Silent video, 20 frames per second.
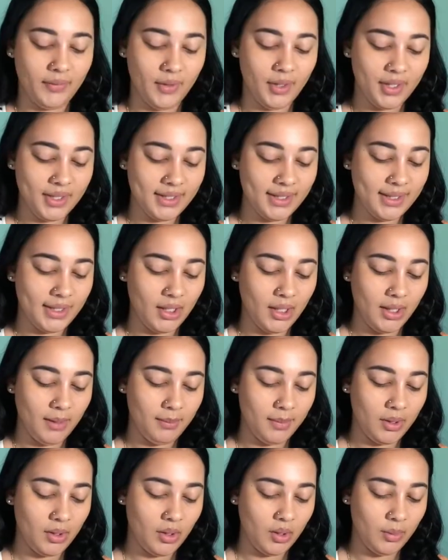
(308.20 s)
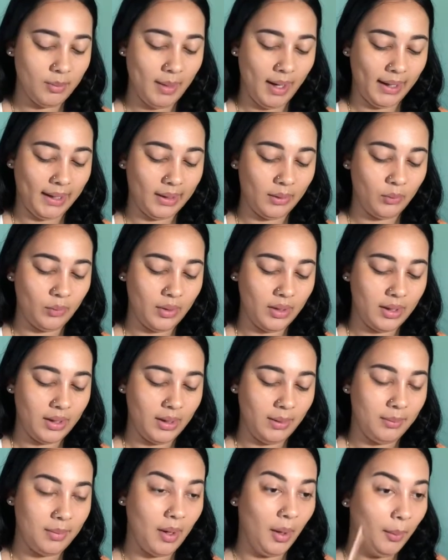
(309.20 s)
For concealer, I'm gonna go back in with
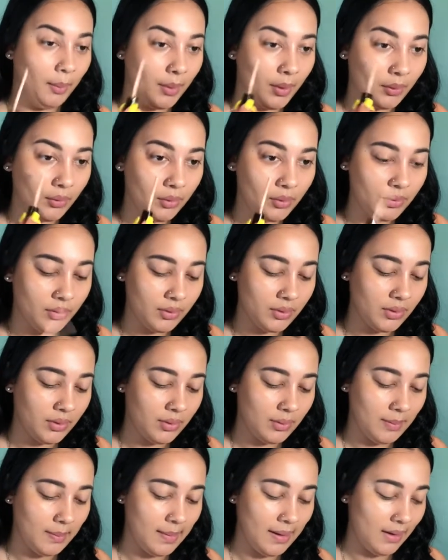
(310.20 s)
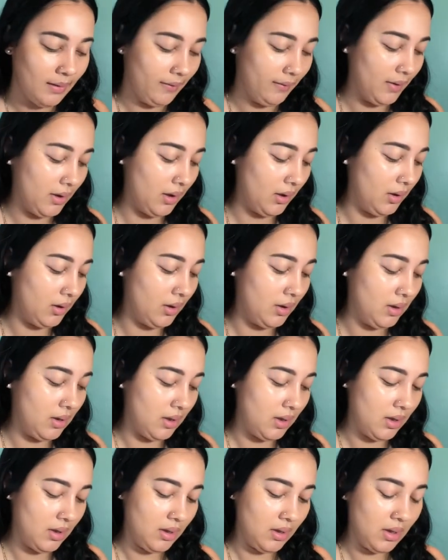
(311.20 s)
the Bare Minerals. Matter of fact,
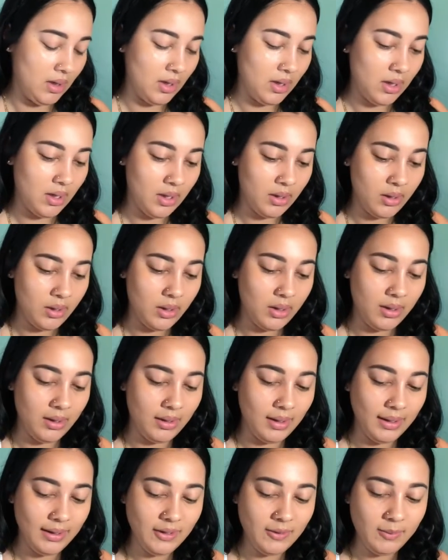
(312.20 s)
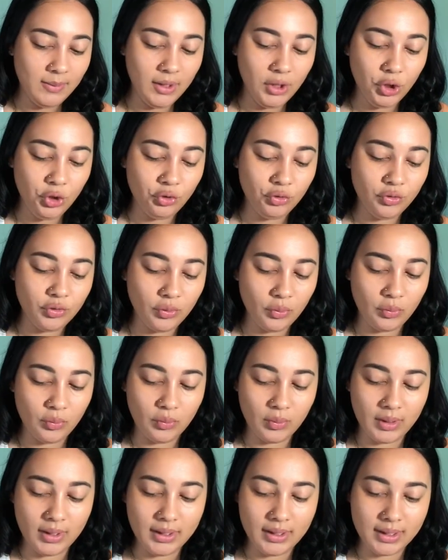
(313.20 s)
let me use
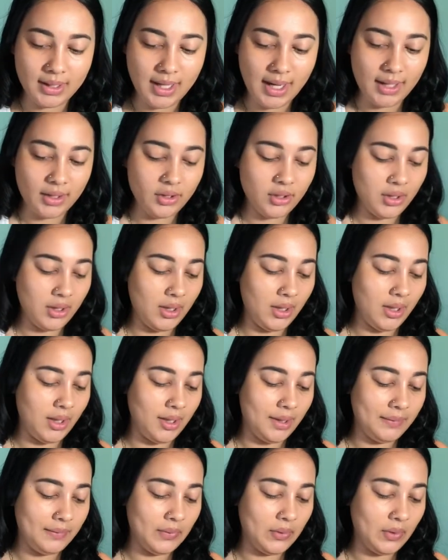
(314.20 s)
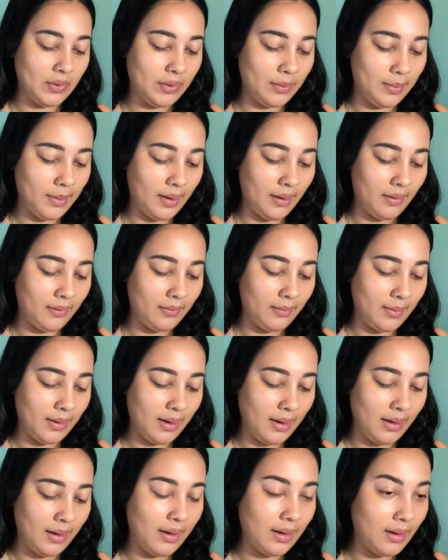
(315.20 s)
what is actually left on the back of my
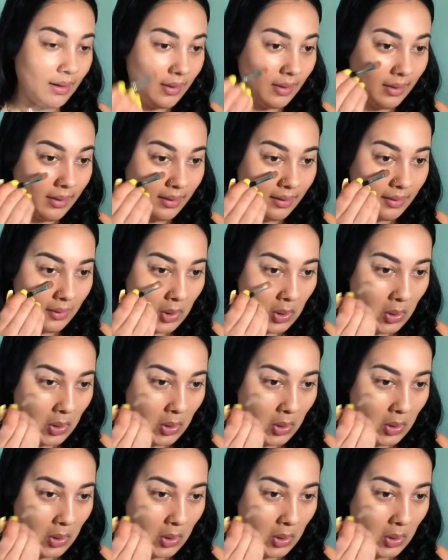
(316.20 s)
hand